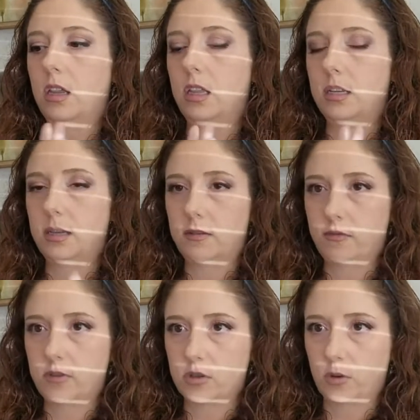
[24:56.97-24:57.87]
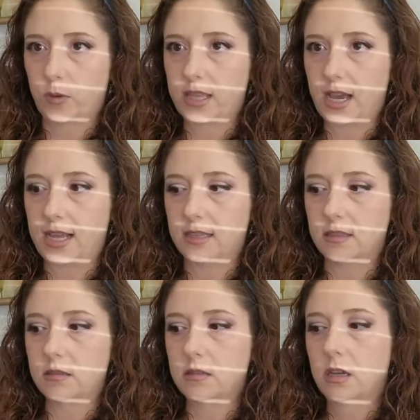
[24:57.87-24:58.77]
in an individual with
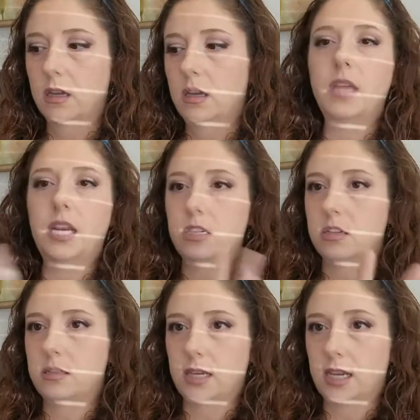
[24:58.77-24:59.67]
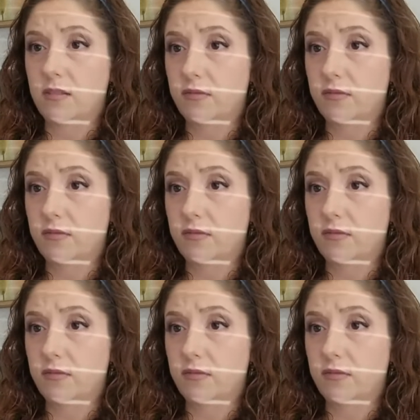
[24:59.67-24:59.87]
HADS and HSD can